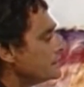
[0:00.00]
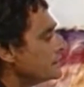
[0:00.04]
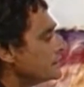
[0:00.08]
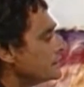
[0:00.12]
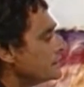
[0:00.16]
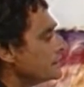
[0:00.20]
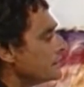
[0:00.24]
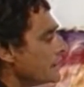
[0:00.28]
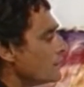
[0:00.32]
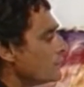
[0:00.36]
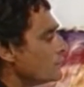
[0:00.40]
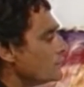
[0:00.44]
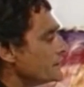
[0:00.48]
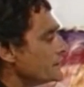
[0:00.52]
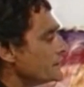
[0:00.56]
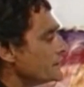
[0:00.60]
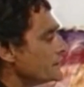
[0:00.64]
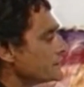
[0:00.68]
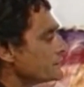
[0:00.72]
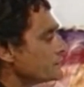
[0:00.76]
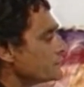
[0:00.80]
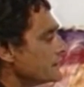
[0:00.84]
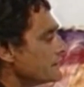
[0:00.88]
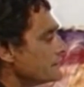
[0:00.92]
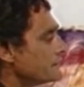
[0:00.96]
out
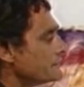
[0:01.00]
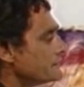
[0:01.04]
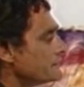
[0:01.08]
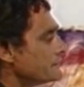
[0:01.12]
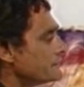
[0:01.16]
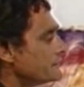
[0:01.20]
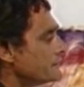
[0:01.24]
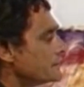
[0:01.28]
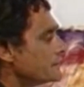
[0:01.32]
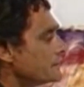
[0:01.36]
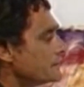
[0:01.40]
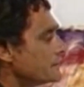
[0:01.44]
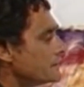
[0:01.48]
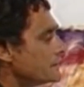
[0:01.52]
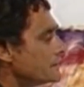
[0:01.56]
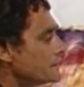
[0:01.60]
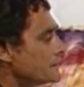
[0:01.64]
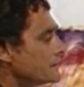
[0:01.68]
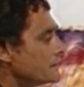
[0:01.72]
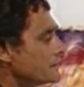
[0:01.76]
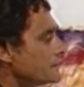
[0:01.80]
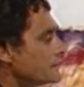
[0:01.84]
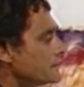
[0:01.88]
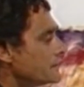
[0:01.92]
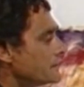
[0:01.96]
west we have
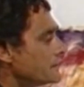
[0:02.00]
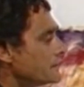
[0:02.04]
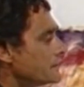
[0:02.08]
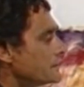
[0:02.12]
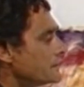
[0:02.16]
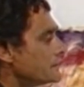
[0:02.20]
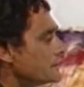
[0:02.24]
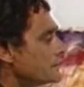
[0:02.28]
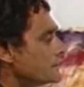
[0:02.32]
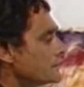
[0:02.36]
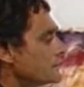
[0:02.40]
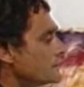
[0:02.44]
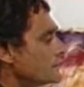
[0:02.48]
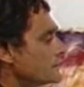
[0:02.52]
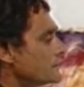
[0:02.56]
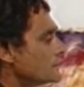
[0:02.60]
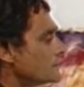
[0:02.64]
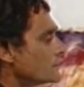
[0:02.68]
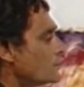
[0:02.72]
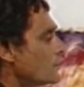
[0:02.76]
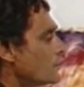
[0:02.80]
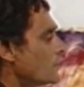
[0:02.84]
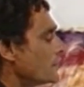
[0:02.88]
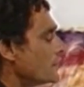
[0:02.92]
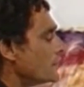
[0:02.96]

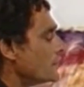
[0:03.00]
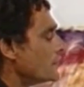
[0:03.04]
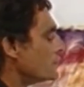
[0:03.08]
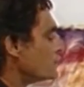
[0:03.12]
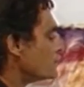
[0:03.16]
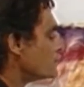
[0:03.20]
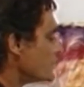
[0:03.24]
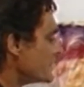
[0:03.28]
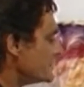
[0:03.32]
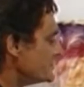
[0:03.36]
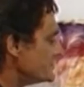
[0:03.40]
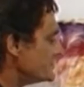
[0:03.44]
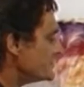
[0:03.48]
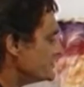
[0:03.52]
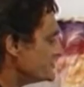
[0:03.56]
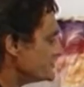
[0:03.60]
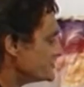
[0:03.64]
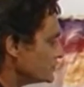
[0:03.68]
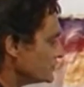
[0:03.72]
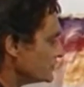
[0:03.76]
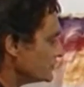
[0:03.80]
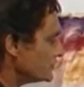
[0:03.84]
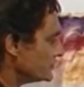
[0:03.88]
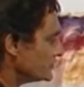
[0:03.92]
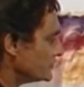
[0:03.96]
quite red
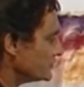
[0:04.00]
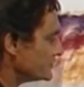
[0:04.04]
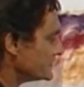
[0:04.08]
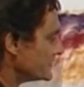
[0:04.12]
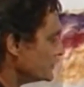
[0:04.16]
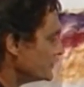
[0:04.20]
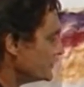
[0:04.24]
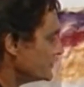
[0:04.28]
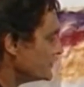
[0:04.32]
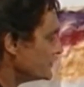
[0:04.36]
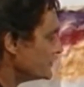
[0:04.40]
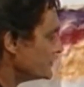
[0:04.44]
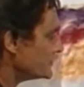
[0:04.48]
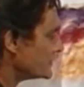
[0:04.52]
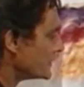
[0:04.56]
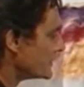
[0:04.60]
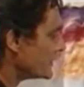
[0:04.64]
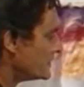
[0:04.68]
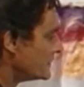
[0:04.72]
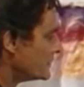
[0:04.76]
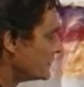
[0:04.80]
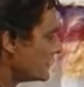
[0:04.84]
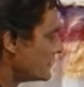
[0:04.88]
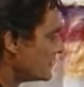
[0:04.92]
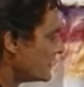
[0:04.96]
soil, so we'll use a
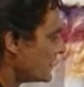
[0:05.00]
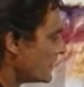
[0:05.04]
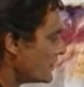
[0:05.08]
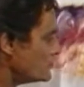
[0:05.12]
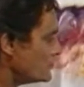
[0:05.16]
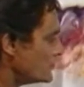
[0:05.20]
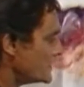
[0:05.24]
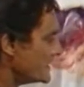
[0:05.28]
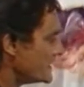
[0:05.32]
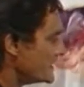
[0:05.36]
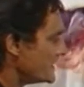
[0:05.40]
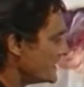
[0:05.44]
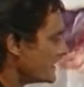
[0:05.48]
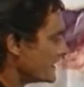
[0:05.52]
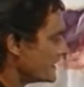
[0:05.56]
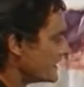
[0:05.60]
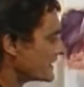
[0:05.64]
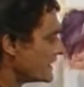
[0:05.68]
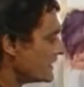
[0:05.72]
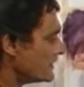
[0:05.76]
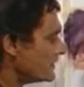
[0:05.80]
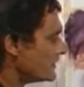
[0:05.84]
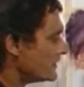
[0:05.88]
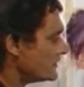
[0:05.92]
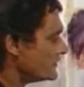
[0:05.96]
red
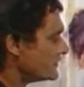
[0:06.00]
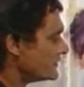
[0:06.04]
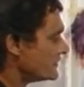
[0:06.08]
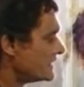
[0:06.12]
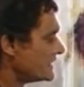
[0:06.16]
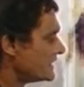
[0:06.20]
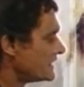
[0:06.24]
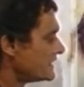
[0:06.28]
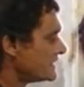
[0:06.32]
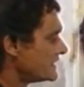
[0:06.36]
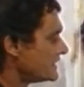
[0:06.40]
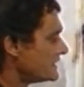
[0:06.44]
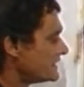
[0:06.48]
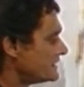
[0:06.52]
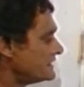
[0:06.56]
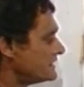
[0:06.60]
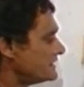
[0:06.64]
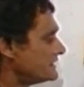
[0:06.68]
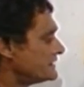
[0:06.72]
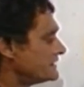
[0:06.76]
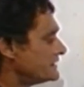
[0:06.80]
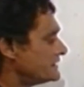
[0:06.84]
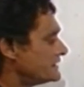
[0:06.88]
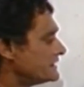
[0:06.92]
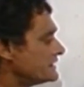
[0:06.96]
undercoat there.
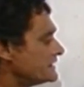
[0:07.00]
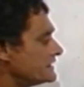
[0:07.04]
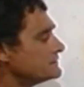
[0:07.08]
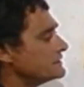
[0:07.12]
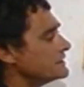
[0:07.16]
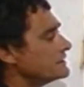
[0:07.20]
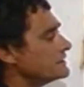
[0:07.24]
That's